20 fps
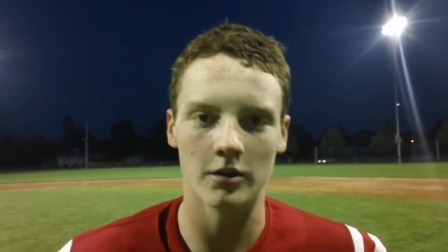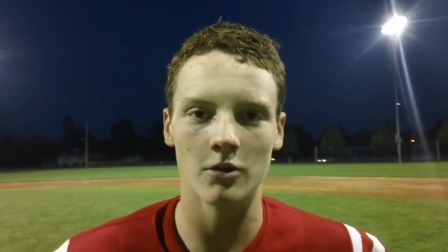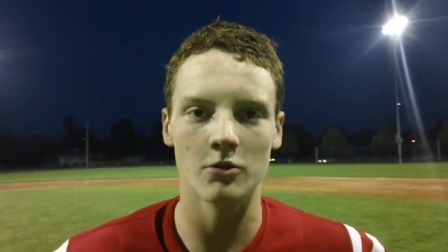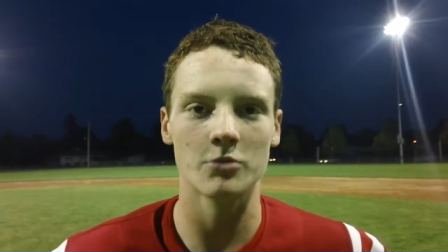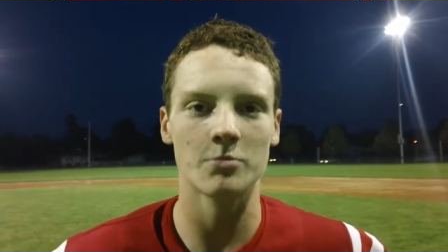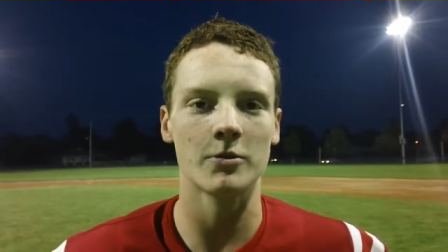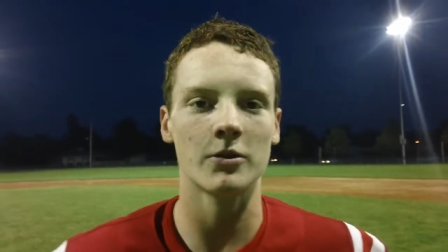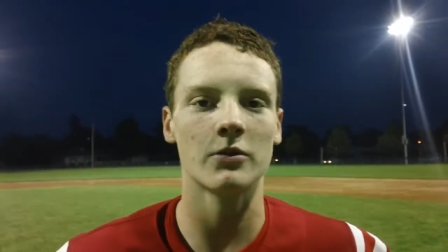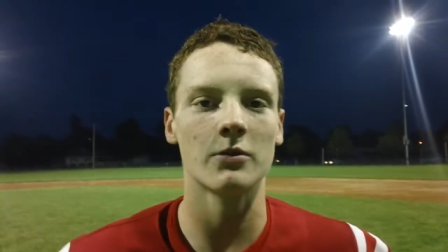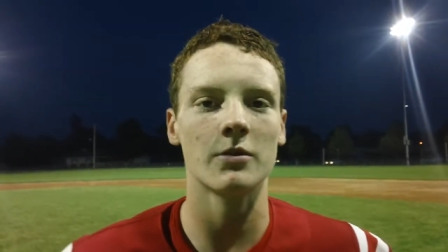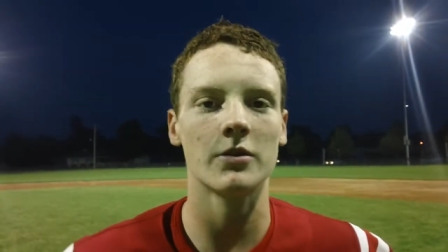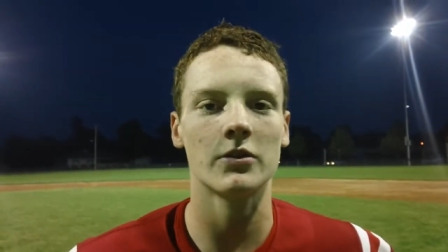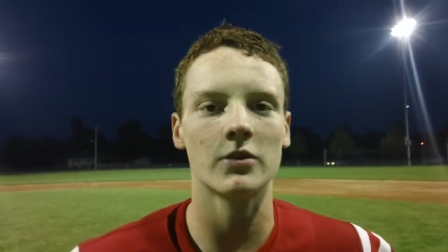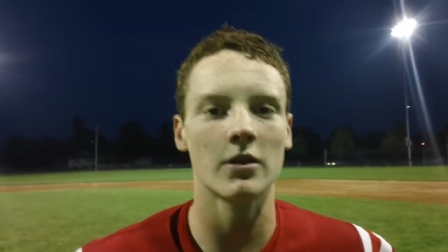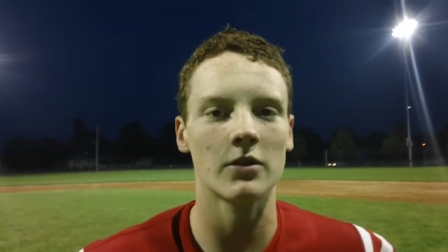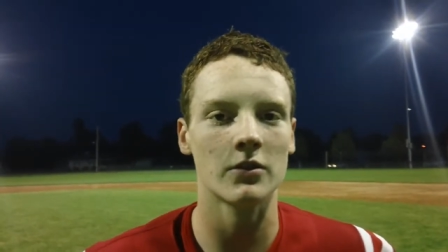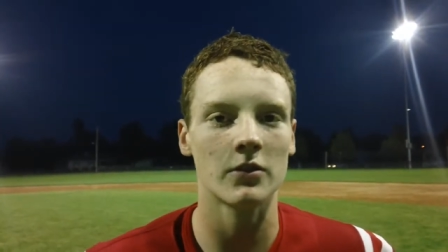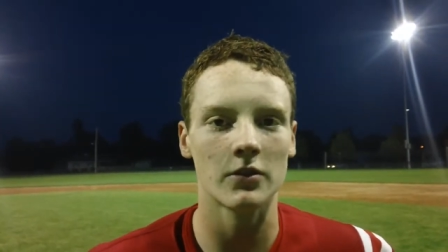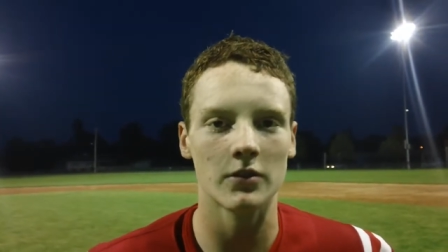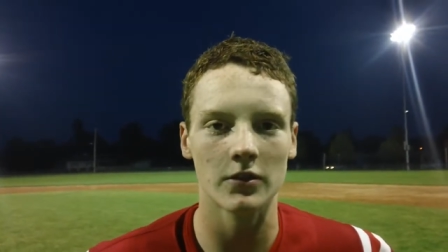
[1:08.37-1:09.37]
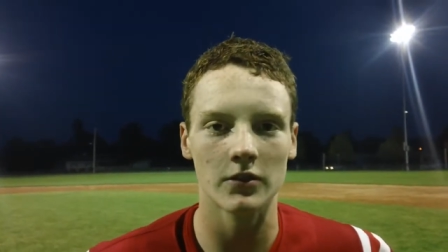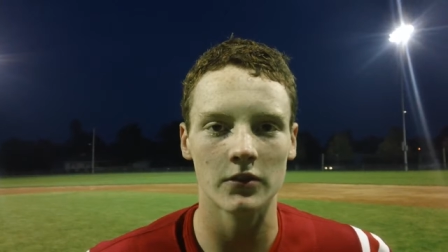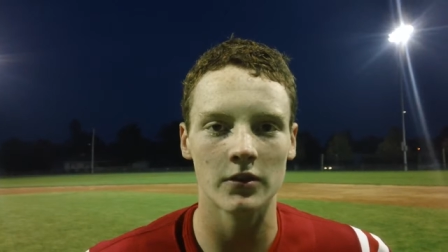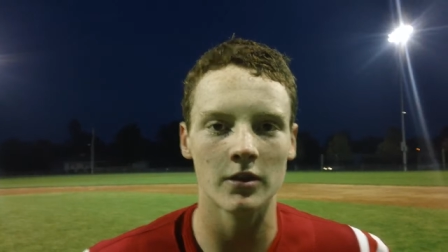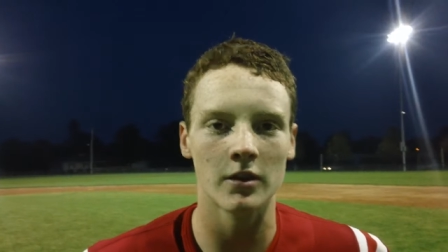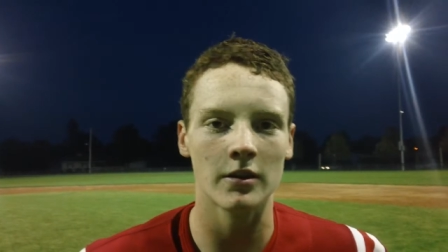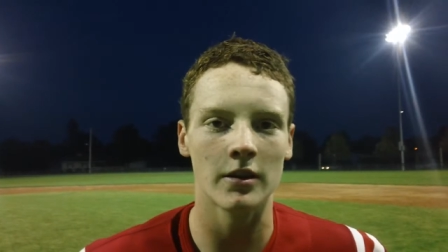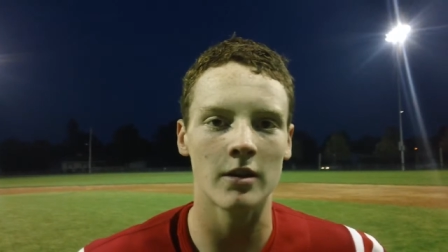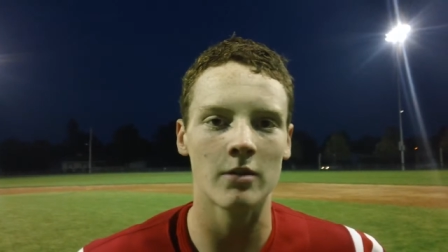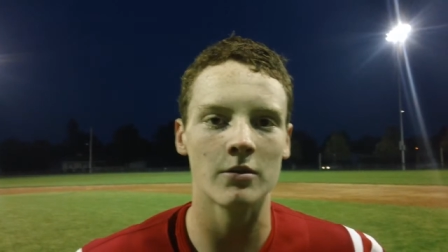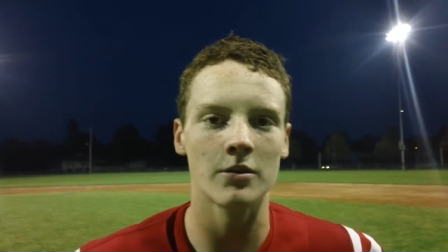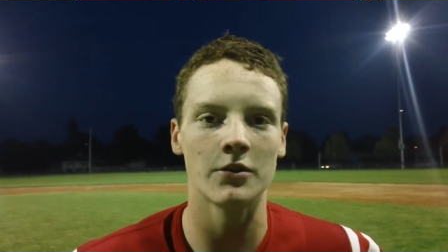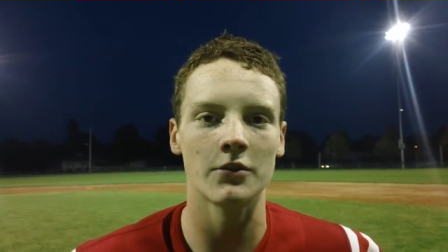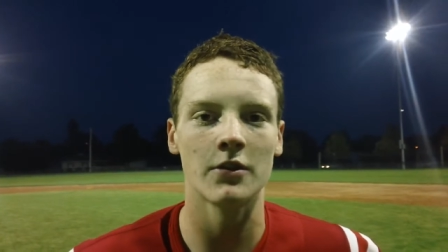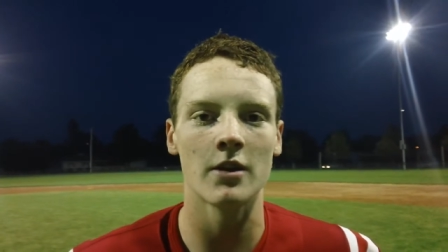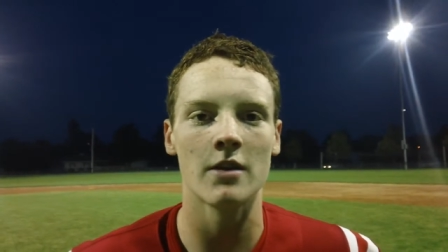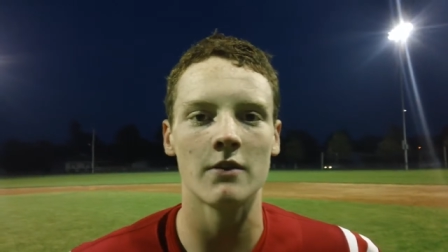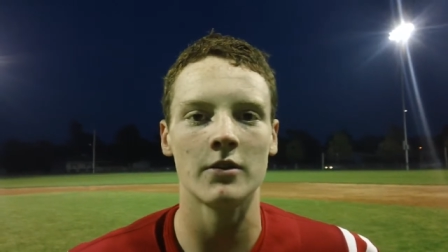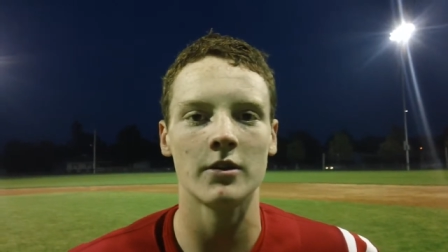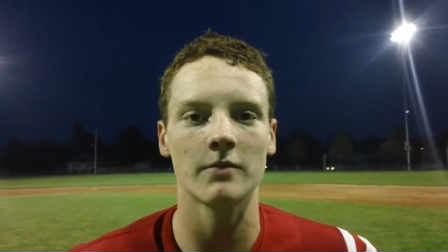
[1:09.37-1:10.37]
Coach Burks always tells us to sit on that one and
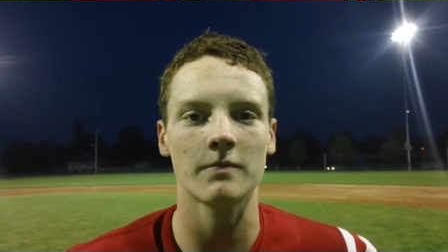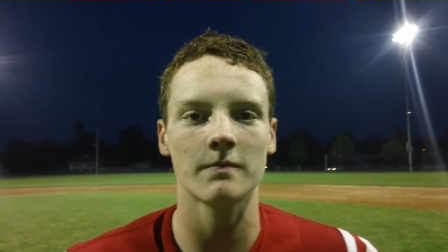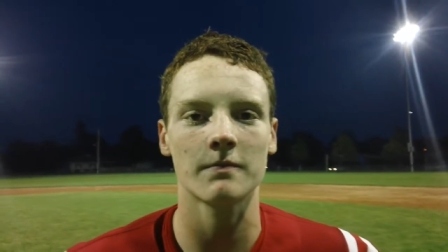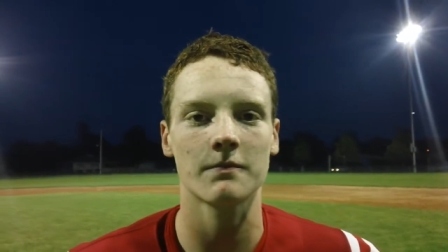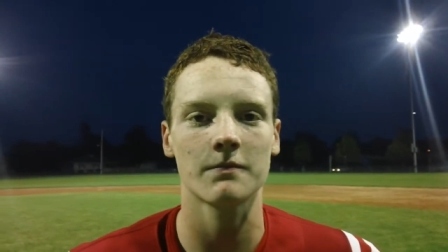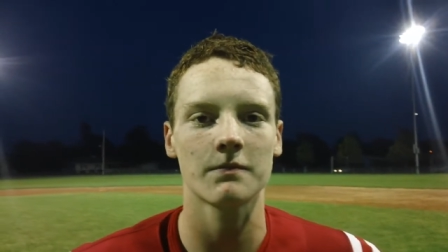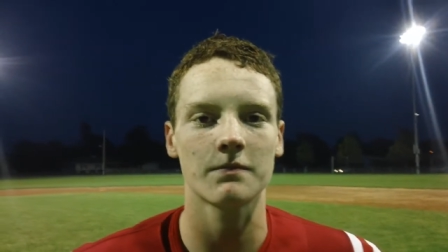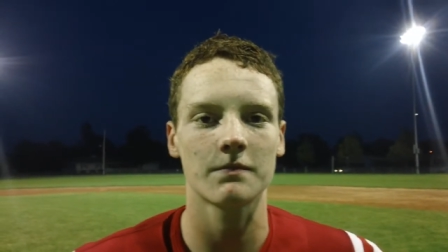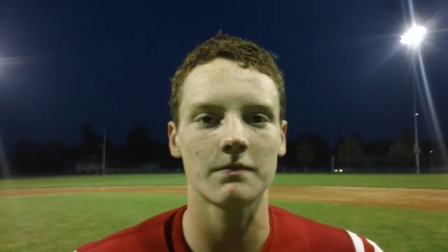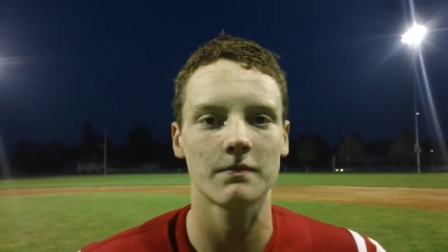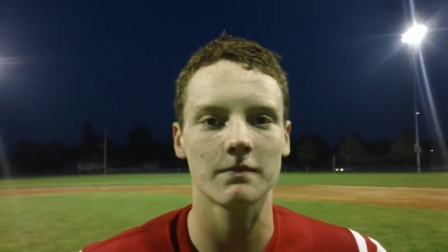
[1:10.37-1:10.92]
drive it.